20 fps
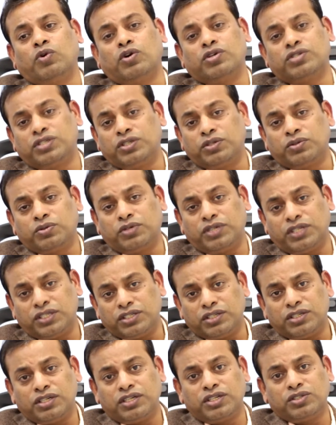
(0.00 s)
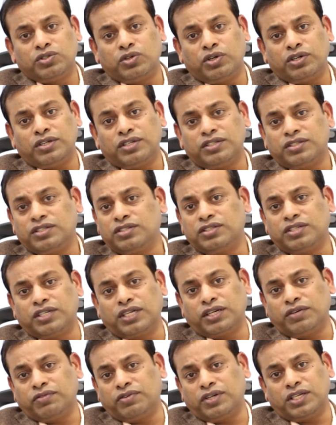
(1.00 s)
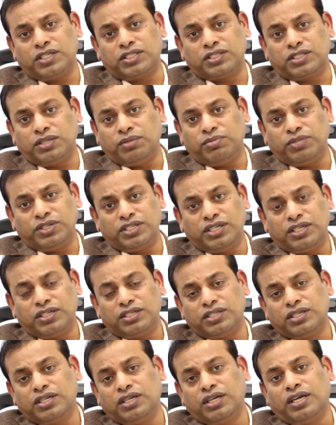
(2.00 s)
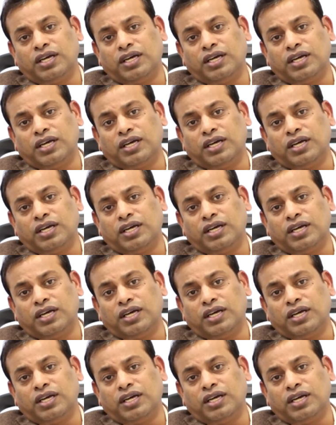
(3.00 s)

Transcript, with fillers: wash due to degenerative joint disease, recovery is immediate,